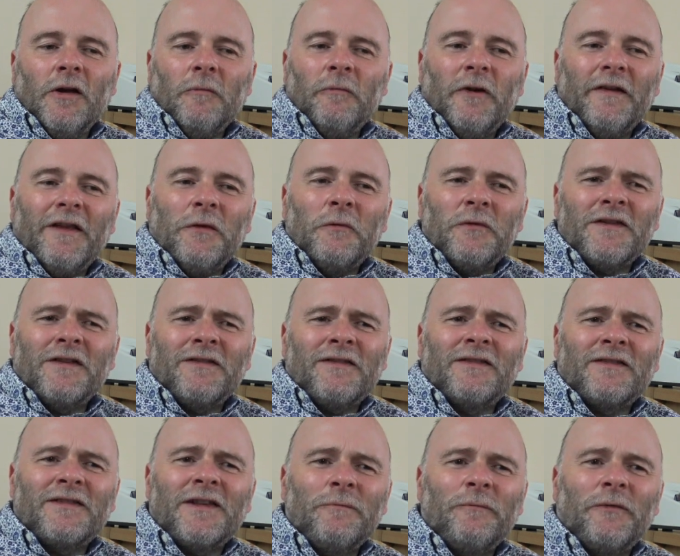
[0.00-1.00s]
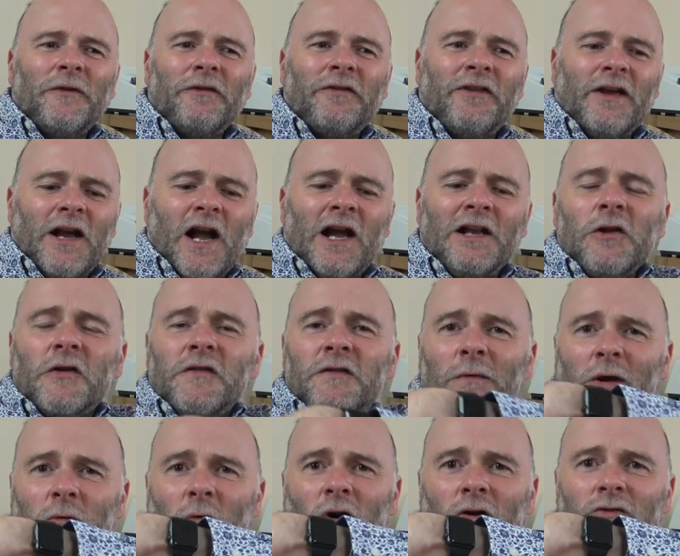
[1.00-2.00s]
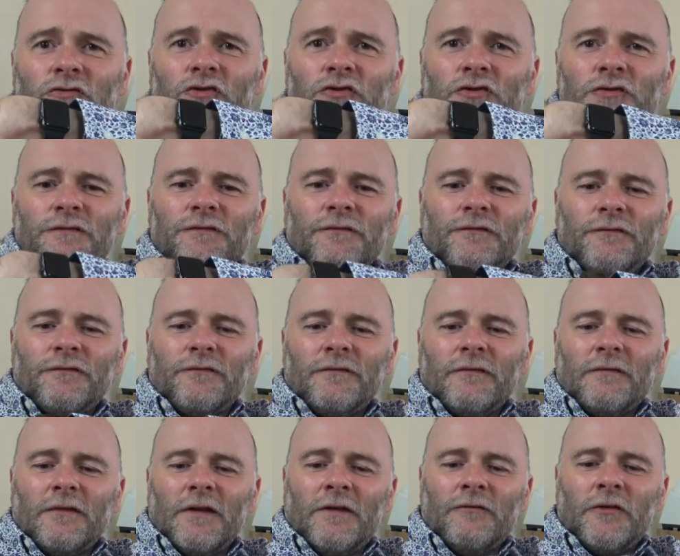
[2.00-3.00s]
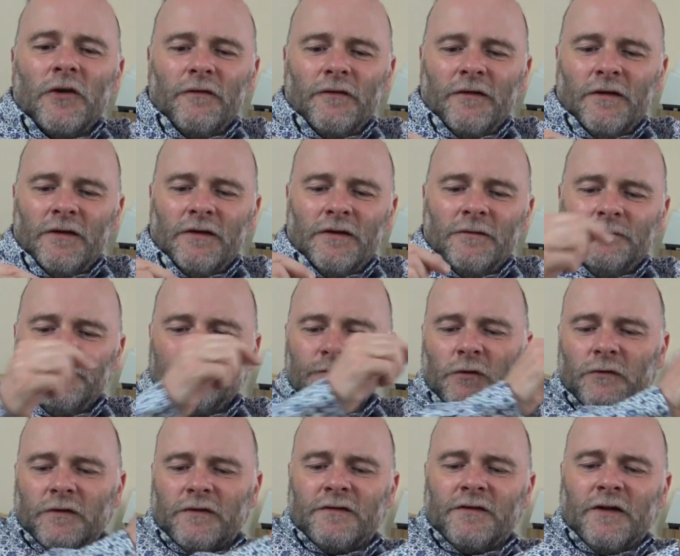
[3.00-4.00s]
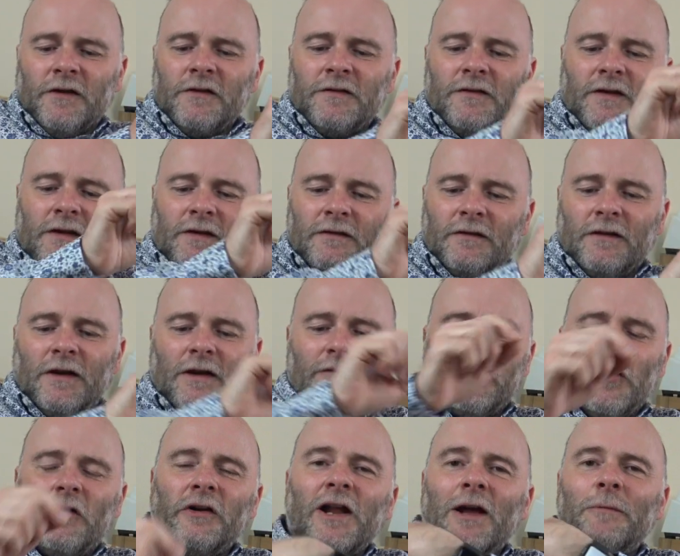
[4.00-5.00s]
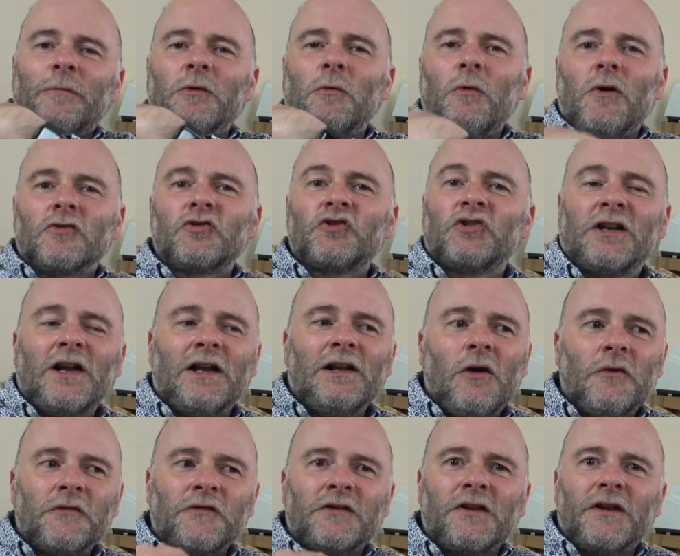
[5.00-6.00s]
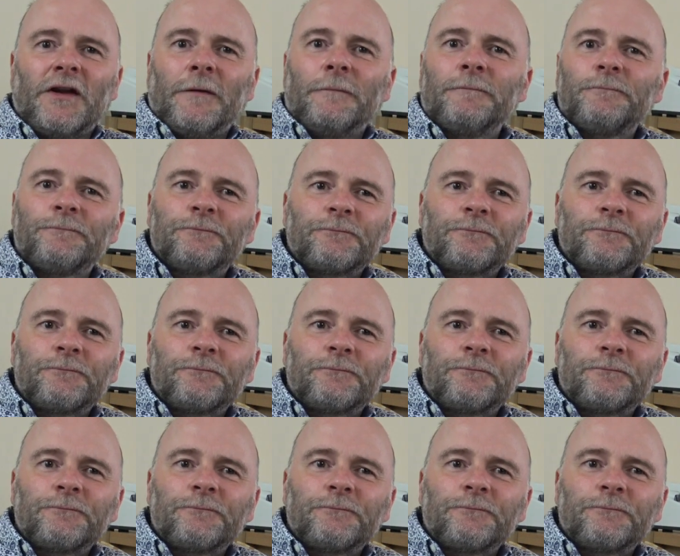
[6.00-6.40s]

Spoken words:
But there was a simple thing. I lost my watch. I've got, it's dirty. I've got an Apple Watch and I lost it.